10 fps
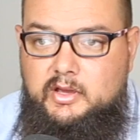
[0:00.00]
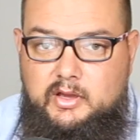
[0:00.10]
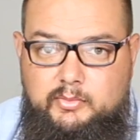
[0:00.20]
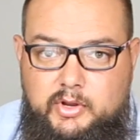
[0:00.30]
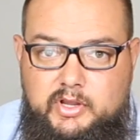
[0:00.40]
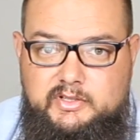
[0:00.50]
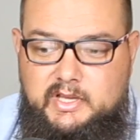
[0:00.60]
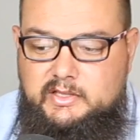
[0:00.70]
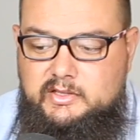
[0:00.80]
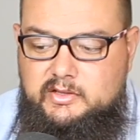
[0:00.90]
um, because
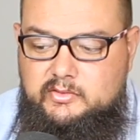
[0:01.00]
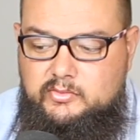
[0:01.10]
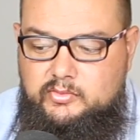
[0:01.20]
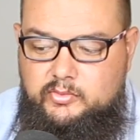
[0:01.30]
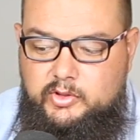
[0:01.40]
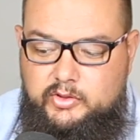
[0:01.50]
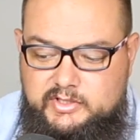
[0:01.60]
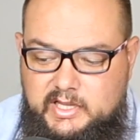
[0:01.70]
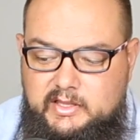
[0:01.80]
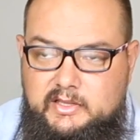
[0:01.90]
that's with your
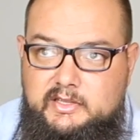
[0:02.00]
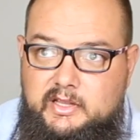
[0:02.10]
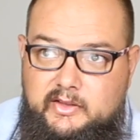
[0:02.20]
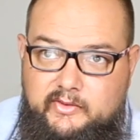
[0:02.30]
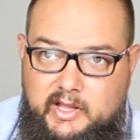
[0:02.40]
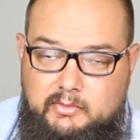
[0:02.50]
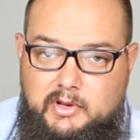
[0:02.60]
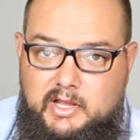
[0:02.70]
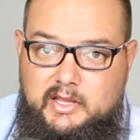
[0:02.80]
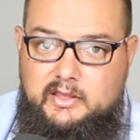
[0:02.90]
settings and
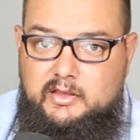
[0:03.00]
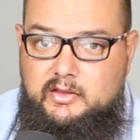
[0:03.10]
available light